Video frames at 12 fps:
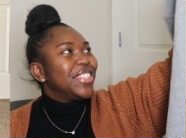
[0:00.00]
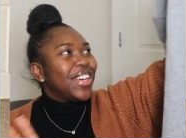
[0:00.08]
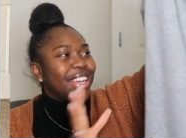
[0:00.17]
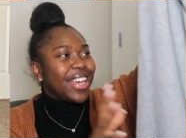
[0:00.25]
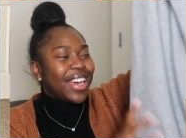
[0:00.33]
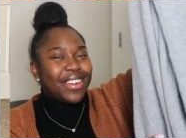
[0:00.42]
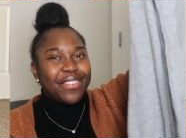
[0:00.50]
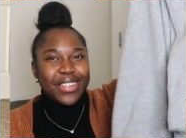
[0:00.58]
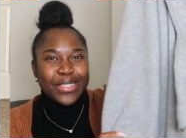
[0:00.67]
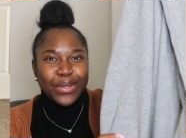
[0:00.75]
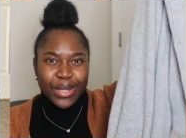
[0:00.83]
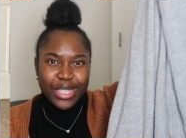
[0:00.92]
So I got it
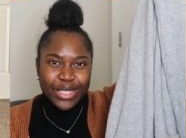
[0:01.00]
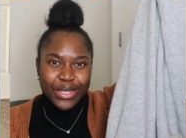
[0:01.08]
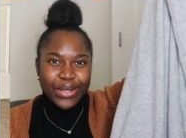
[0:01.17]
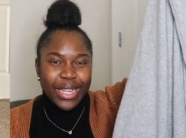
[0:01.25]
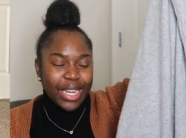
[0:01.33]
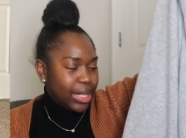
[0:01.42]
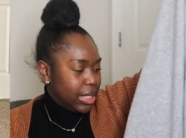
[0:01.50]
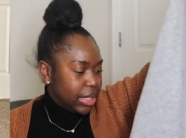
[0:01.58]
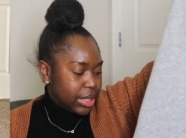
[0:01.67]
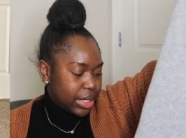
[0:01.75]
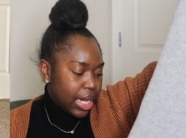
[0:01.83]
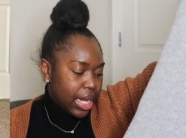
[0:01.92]
for twenty-two
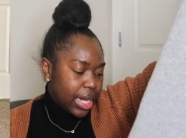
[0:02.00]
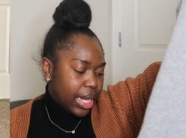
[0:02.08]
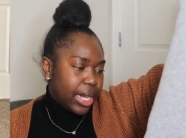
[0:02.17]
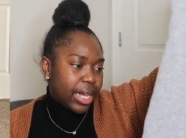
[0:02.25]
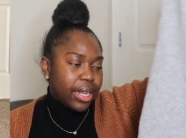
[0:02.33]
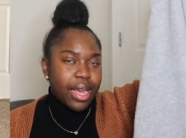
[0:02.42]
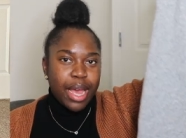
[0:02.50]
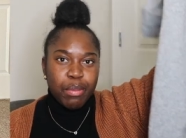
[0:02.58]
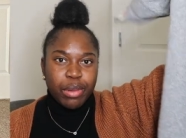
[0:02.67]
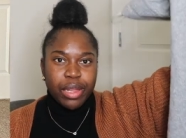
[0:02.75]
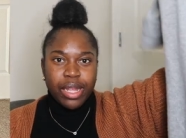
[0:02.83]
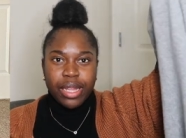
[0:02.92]
dollars. And
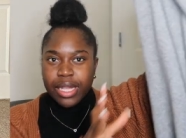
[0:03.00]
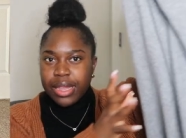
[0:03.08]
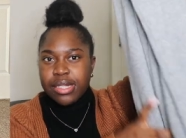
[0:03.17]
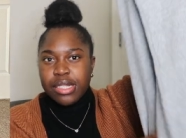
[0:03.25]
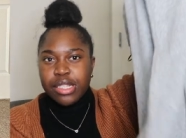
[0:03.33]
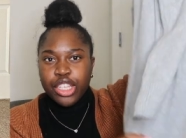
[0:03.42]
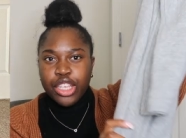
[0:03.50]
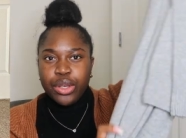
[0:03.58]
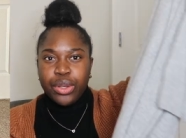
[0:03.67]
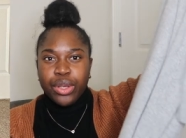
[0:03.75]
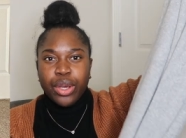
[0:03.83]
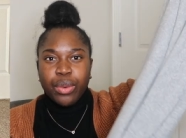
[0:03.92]
I plan, like, this is
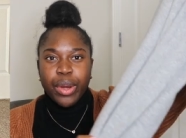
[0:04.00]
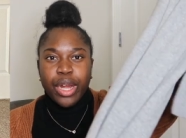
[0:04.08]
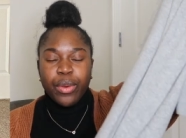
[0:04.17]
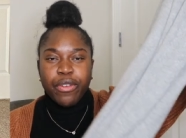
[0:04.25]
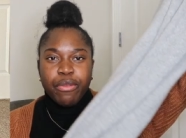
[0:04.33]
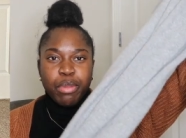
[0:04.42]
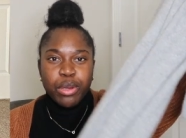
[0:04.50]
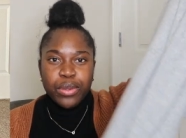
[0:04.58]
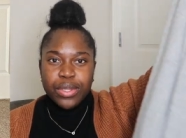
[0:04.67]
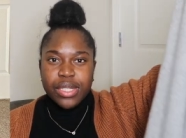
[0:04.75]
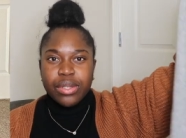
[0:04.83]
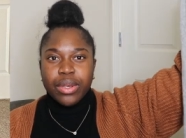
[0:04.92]
cute. You can wear it with
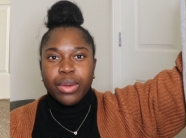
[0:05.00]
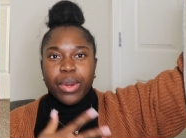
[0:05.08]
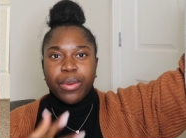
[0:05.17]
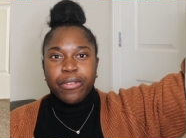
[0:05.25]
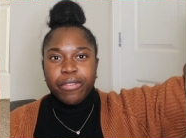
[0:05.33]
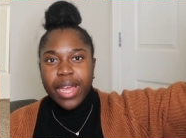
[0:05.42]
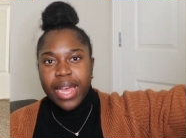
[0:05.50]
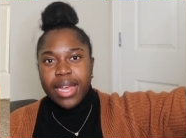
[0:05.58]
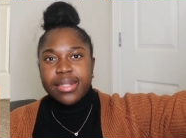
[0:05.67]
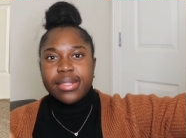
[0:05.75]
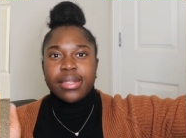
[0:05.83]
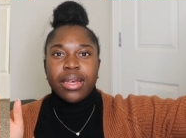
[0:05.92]
boots, you can wear it with
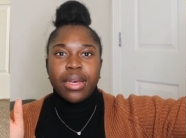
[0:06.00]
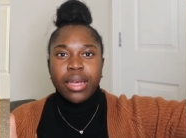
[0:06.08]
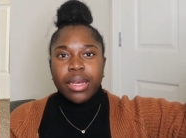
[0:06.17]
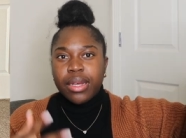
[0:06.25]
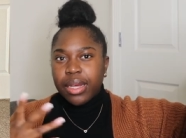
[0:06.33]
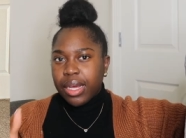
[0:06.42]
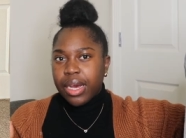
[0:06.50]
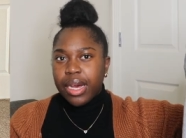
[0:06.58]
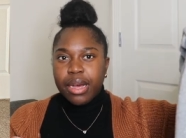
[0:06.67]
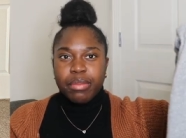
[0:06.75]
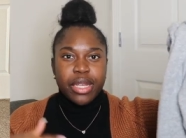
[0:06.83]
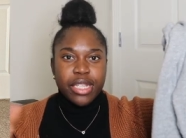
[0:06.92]
flats,
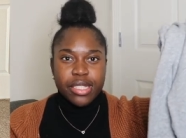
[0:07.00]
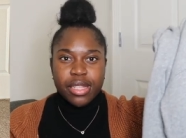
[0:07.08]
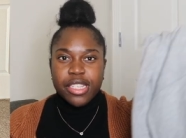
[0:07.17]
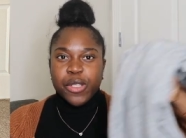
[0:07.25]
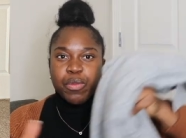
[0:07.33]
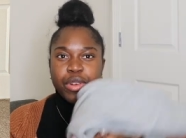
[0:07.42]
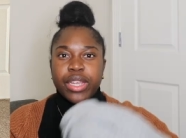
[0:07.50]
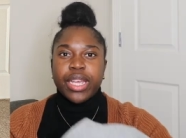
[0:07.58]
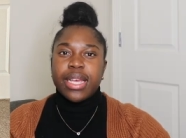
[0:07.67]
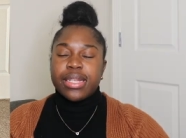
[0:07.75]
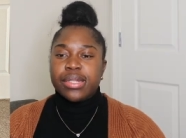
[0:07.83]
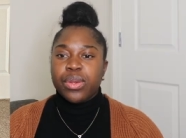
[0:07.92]
um, into the
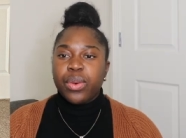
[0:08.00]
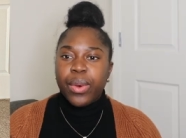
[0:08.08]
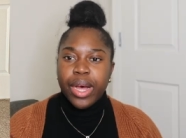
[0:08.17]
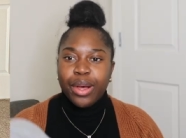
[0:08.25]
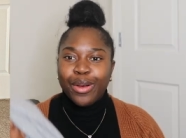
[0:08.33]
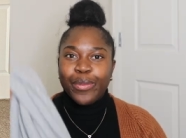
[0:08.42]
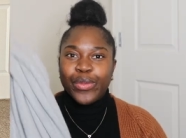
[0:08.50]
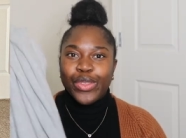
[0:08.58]
spring as well.